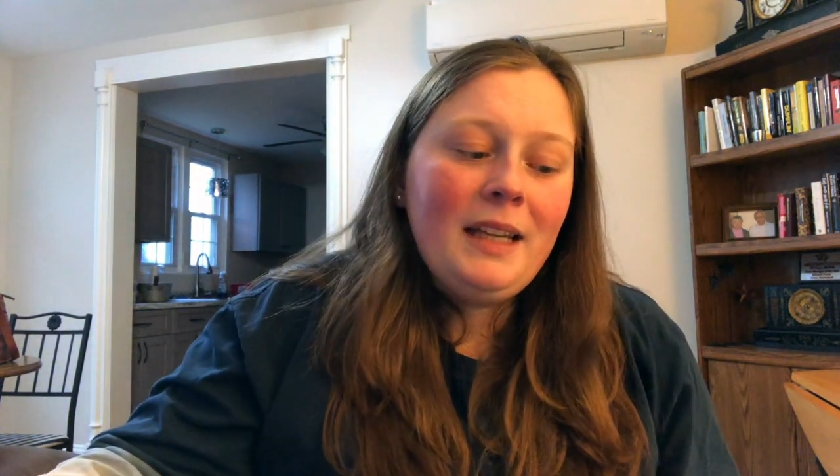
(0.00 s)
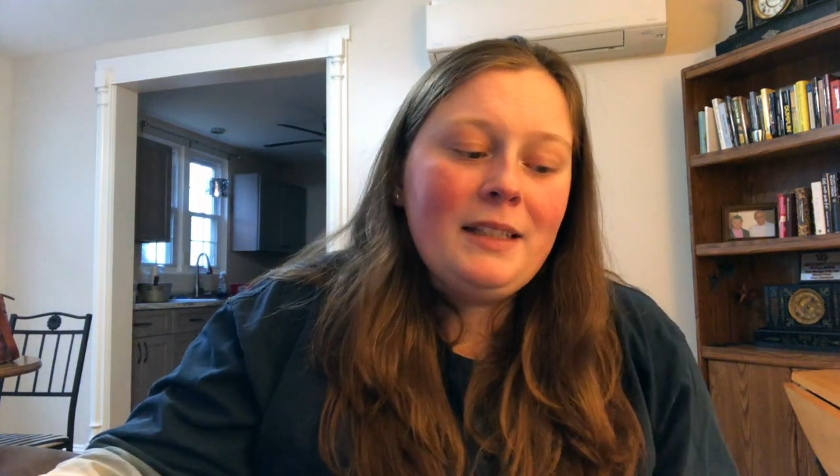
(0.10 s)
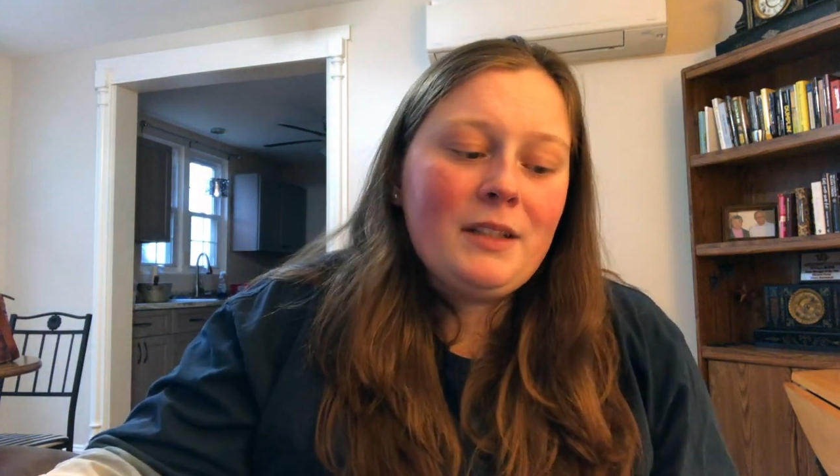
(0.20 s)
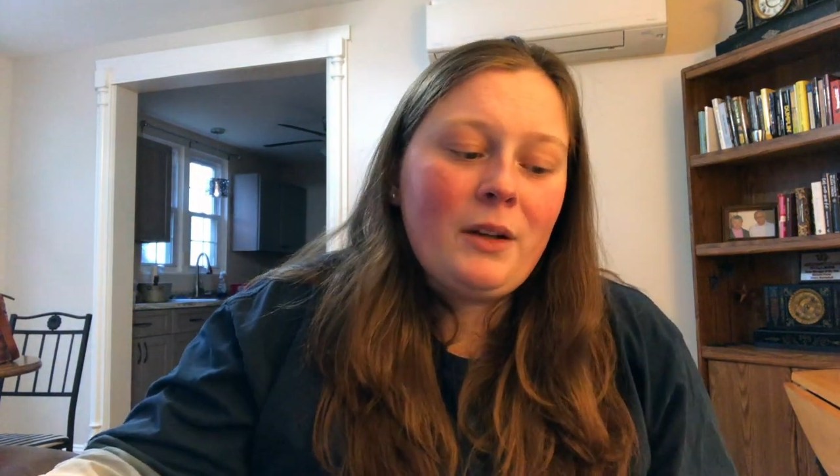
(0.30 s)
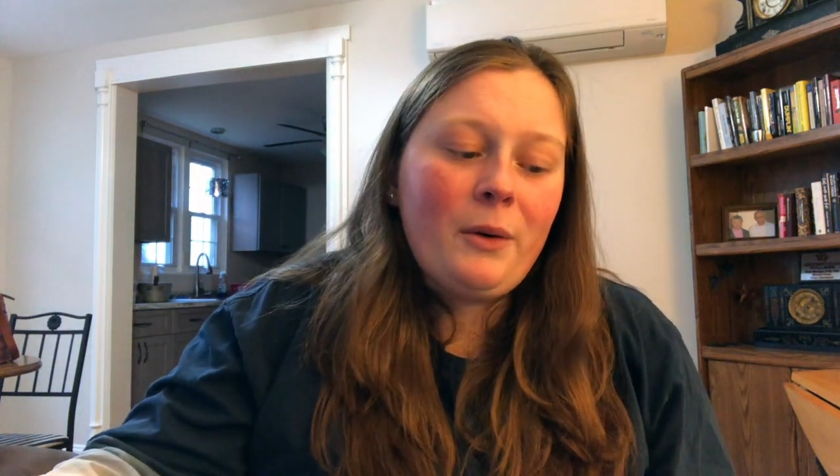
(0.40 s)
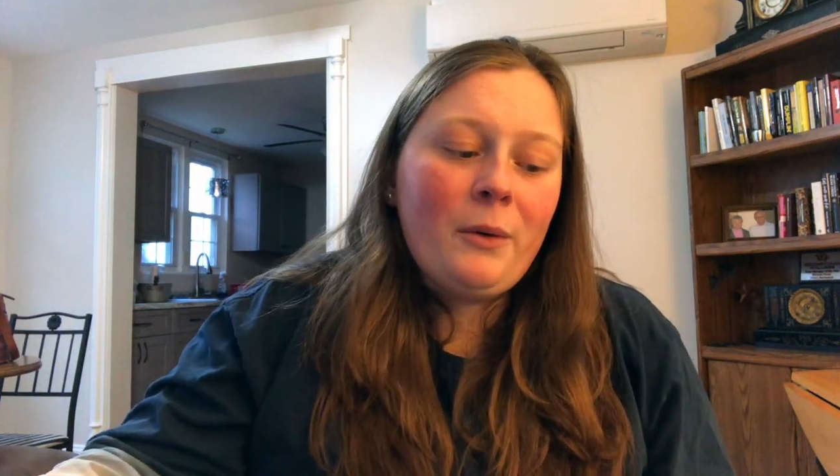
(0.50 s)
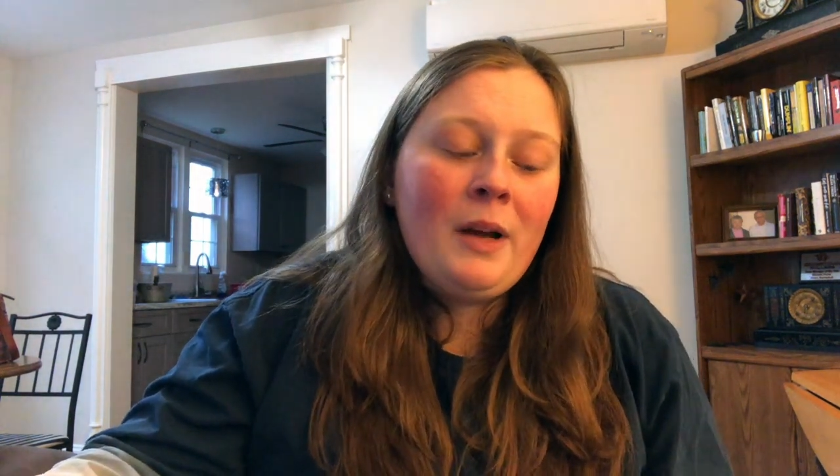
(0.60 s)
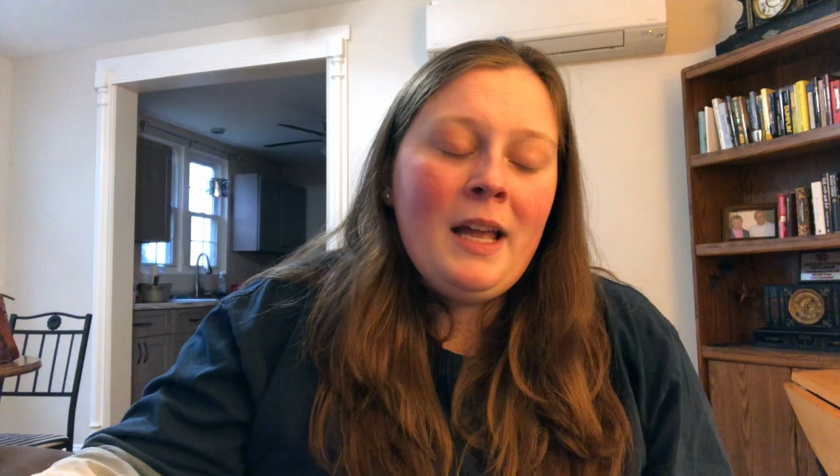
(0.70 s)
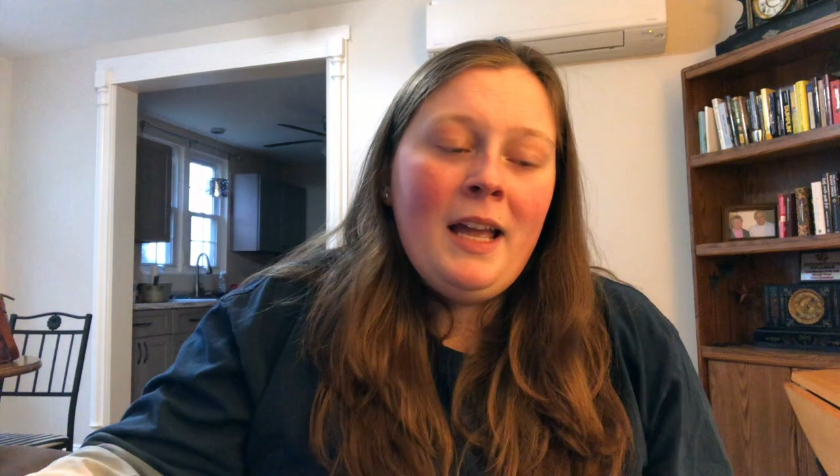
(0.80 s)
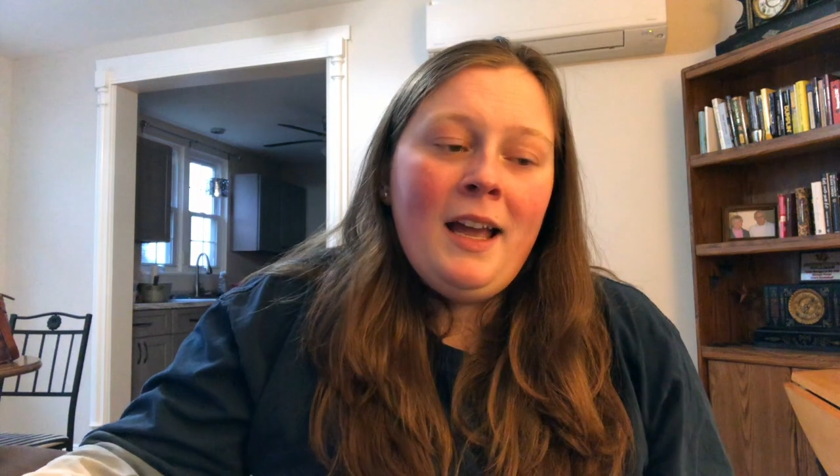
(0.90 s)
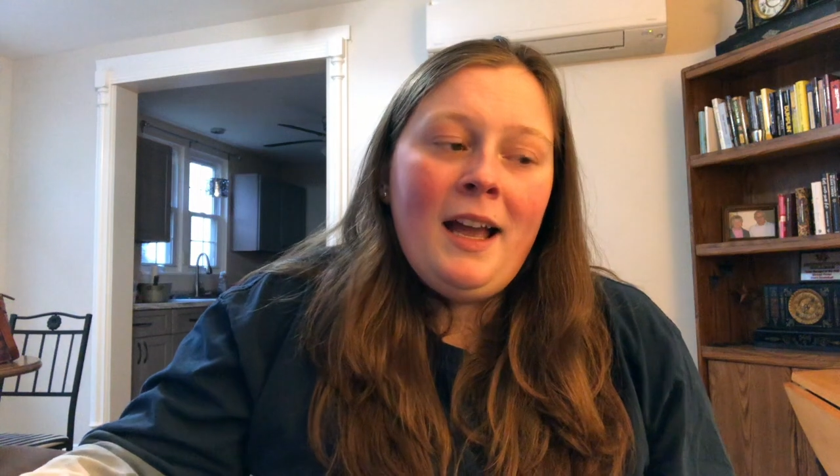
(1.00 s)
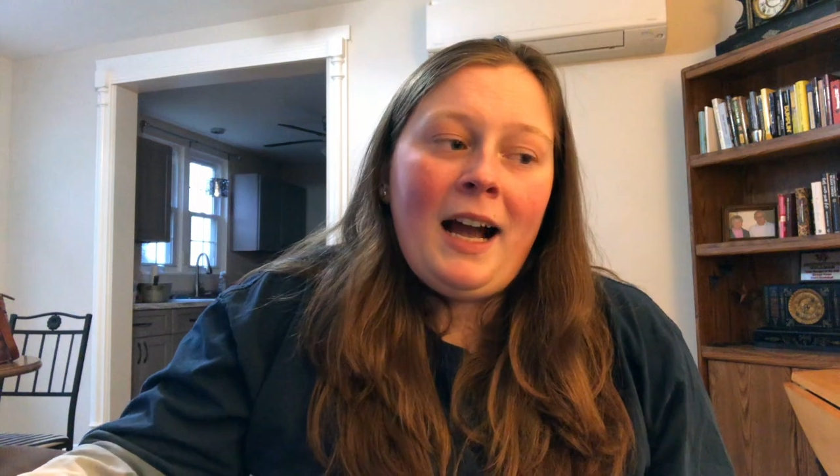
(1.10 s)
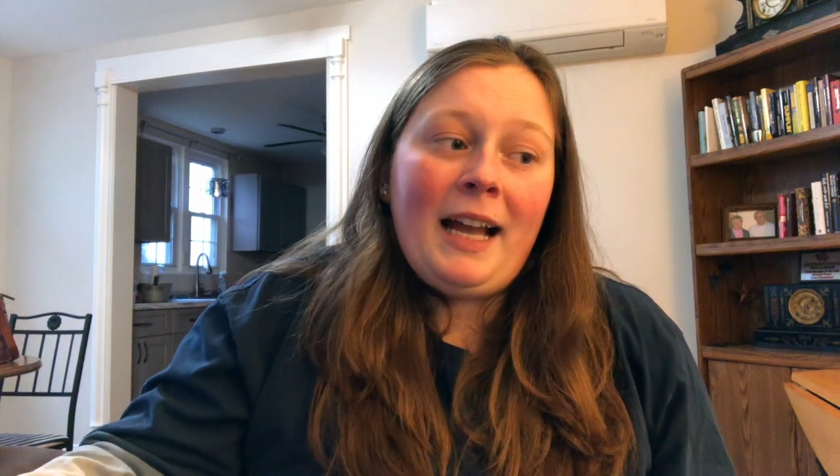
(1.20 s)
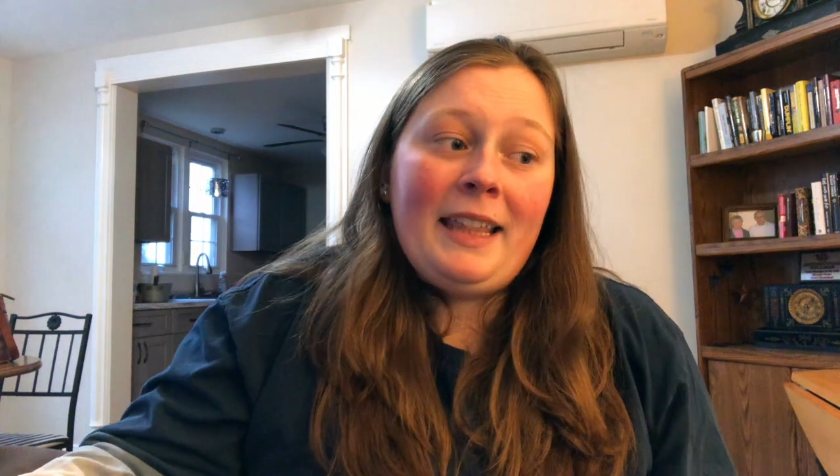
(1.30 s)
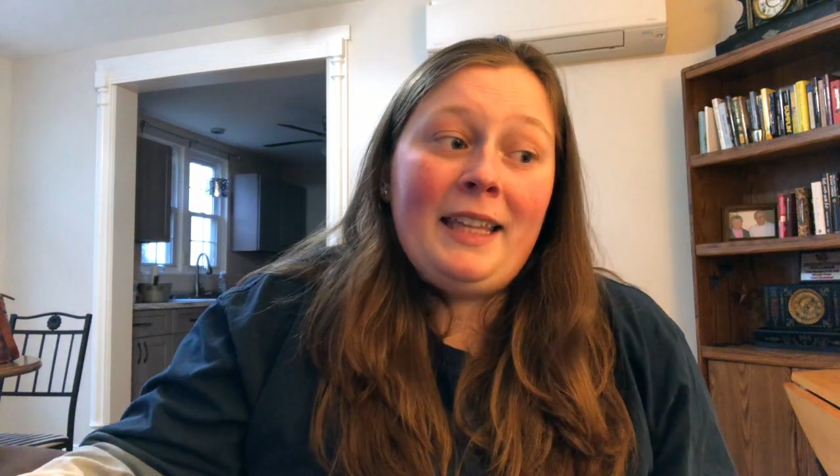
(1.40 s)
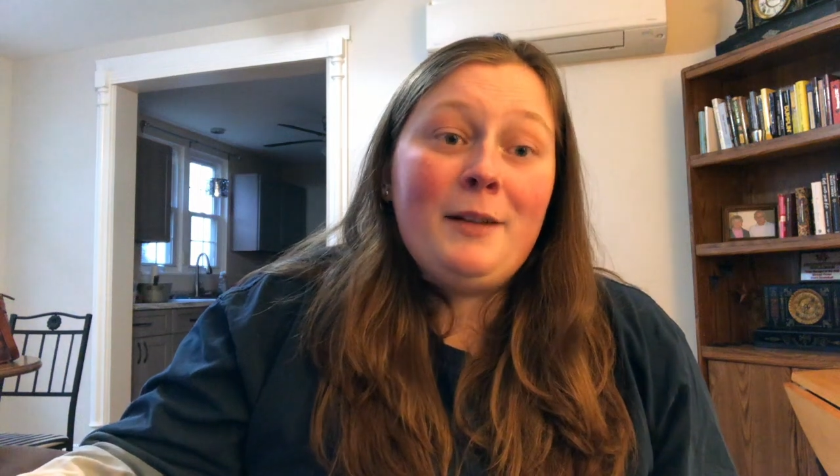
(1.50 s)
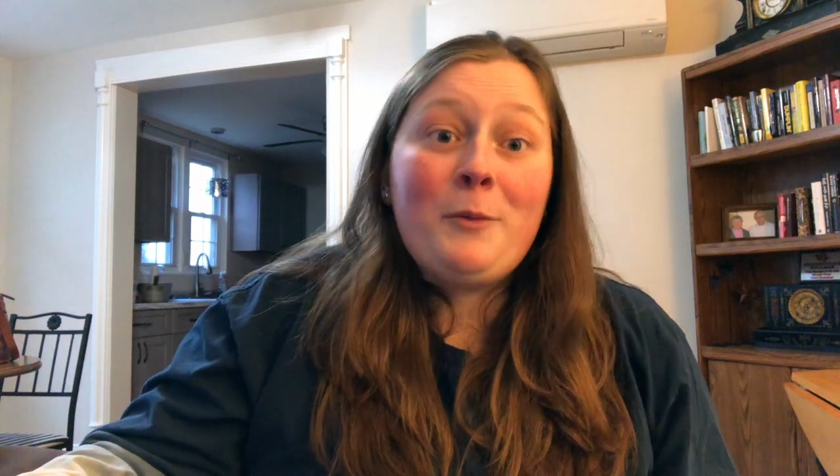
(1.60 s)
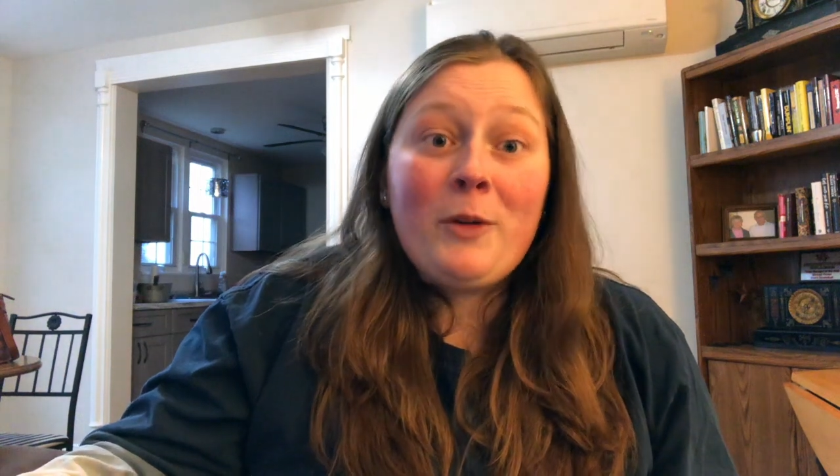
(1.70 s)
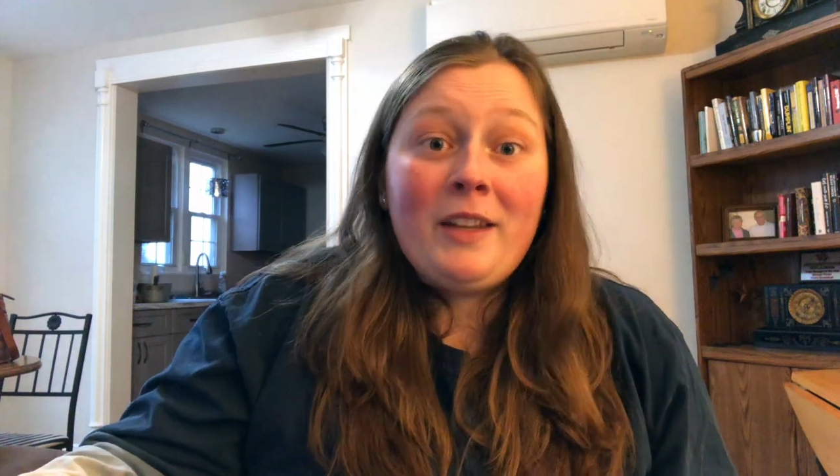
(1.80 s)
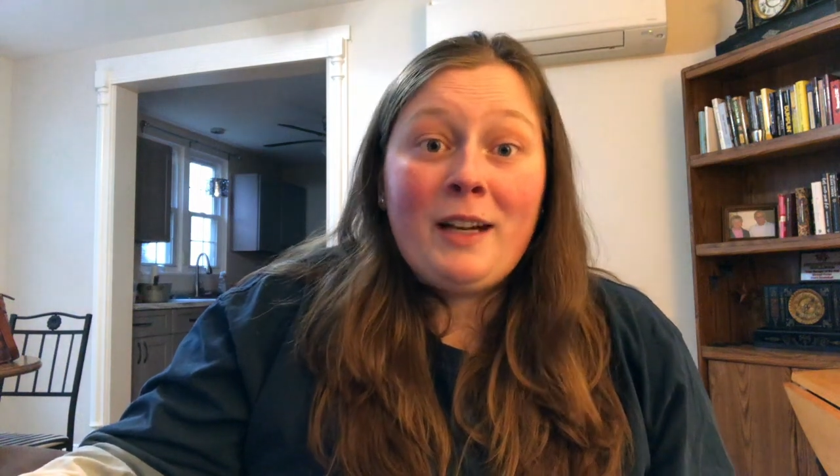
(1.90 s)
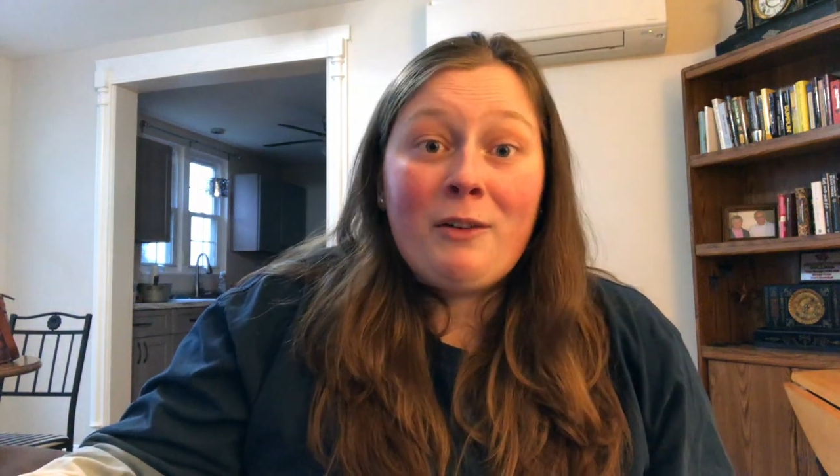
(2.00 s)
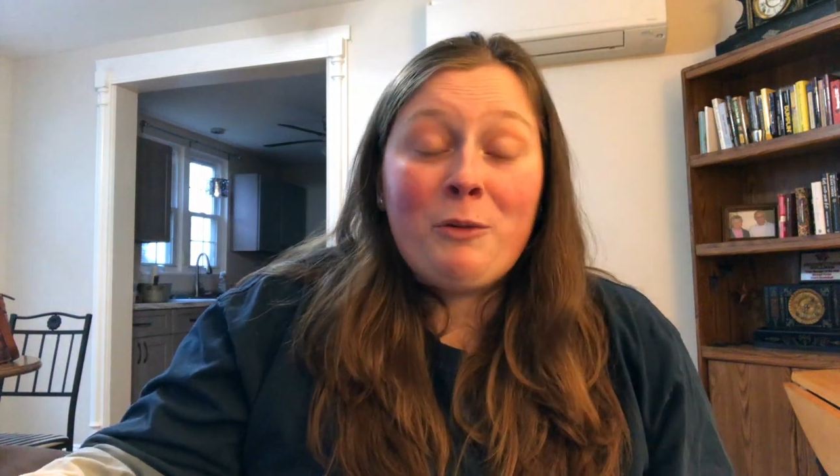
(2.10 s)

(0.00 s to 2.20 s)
And so I think more than ever,